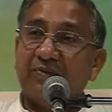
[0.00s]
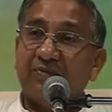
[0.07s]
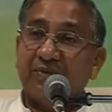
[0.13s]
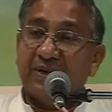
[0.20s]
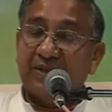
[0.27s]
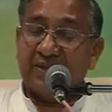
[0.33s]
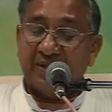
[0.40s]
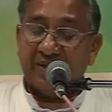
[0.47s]

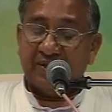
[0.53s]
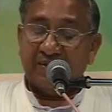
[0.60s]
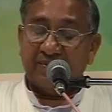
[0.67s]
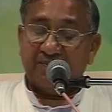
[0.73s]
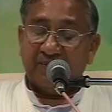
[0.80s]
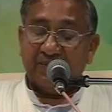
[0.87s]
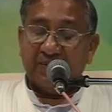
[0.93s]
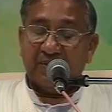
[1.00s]
whether
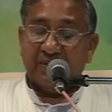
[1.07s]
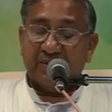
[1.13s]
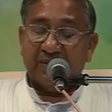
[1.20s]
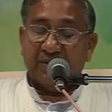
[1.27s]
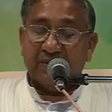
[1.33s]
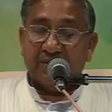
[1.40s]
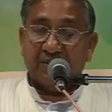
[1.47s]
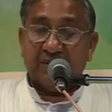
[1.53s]

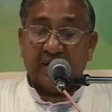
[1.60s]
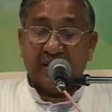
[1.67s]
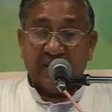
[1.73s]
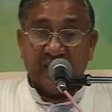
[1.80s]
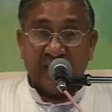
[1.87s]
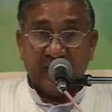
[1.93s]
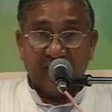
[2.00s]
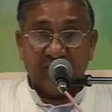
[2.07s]
I
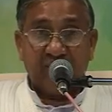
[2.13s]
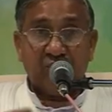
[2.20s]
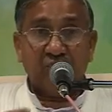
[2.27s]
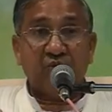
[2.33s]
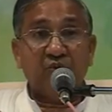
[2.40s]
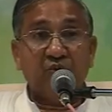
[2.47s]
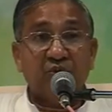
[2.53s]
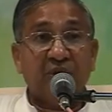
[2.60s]
have
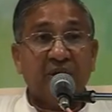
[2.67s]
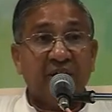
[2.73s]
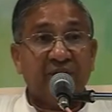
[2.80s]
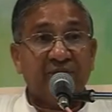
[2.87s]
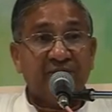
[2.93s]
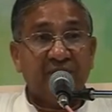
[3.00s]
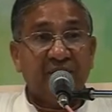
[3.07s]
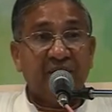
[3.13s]
to do the
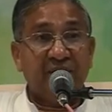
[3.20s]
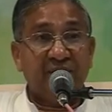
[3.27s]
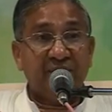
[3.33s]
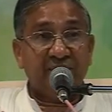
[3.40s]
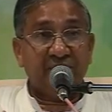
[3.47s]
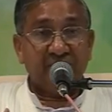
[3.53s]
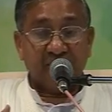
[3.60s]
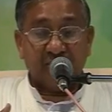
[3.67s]
effort
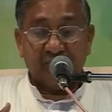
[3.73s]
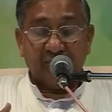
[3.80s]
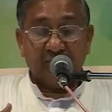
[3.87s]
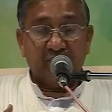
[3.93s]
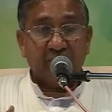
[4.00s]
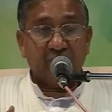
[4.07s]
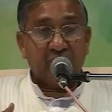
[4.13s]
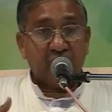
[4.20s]

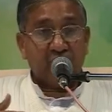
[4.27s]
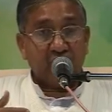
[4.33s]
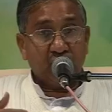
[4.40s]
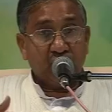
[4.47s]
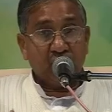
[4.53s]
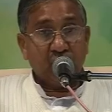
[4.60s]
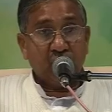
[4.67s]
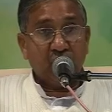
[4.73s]
to
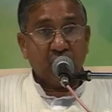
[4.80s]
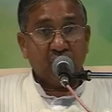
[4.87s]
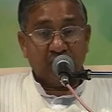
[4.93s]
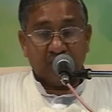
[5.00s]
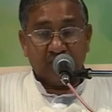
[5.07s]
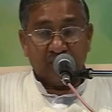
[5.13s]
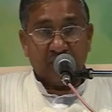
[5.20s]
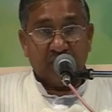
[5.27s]
go
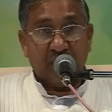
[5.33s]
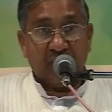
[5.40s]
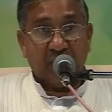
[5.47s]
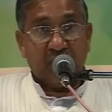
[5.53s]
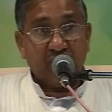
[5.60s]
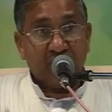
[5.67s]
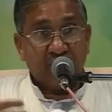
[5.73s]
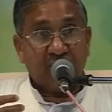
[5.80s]

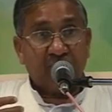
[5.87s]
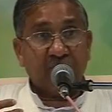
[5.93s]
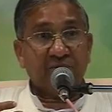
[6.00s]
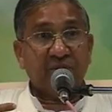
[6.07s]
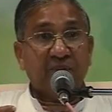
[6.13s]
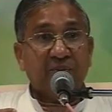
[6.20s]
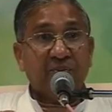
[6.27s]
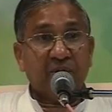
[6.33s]
out
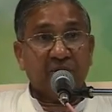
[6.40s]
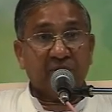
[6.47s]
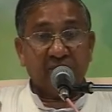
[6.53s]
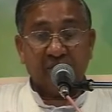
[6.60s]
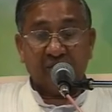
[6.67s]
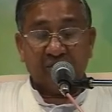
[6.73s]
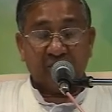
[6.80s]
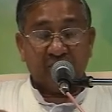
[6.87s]
from the
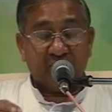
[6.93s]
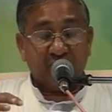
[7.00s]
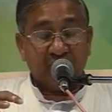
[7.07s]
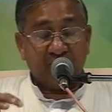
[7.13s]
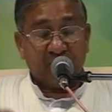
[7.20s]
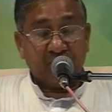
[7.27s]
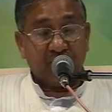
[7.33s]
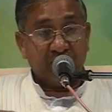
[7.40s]
body or to
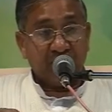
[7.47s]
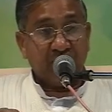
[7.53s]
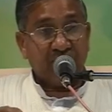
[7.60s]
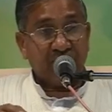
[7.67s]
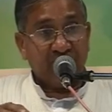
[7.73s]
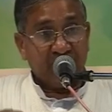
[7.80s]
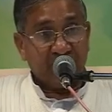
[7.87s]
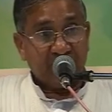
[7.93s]
from the,
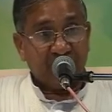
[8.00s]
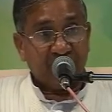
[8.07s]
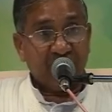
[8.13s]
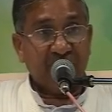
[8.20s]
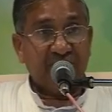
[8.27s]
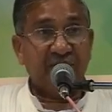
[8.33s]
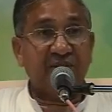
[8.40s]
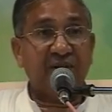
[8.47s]
this
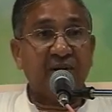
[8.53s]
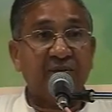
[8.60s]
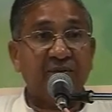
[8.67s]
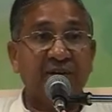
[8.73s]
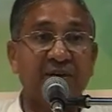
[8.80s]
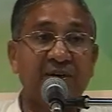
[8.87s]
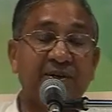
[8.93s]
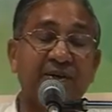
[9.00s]
physical
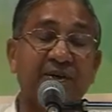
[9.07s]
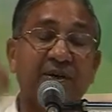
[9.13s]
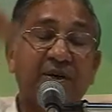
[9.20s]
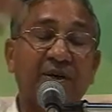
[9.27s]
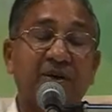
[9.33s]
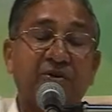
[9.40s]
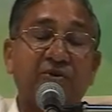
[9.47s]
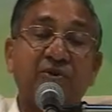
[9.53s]
world
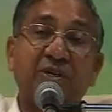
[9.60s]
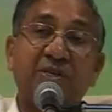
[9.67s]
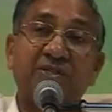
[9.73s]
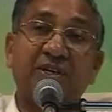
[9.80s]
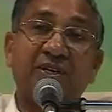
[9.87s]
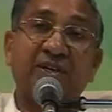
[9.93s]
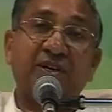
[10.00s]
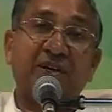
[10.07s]
to the
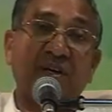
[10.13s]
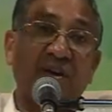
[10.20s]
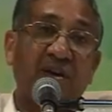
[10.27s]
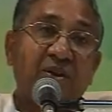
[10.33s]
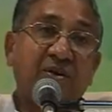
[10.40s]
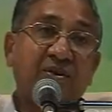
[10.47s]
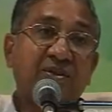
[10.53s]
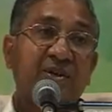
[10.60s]

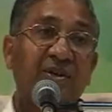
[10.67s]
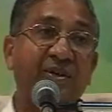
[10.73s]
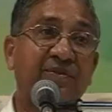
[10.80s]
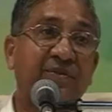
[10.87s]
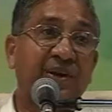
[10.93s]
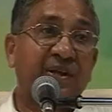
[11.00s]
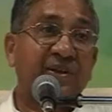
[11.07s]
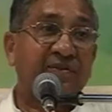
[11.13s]
subtle or the
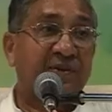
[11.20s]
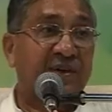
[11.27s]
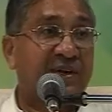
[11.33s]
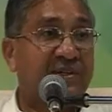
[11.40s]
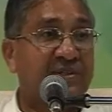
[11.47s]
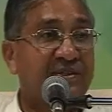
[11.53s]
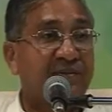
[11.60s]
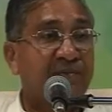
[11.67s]
divine
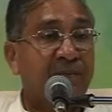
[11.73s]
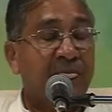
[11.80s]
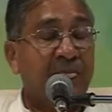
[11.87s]
worlds,